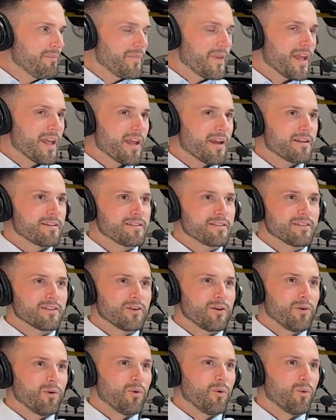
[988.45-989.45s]
and
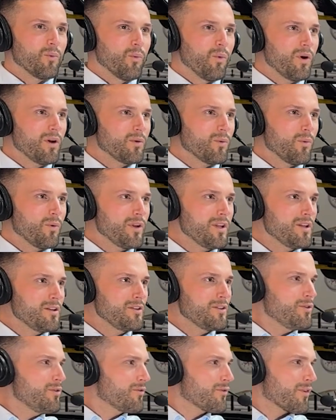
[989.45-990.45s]
what do you
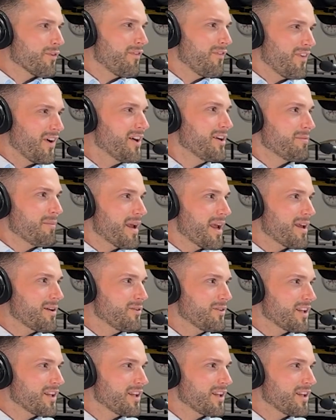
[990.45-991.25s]
do for fun, man?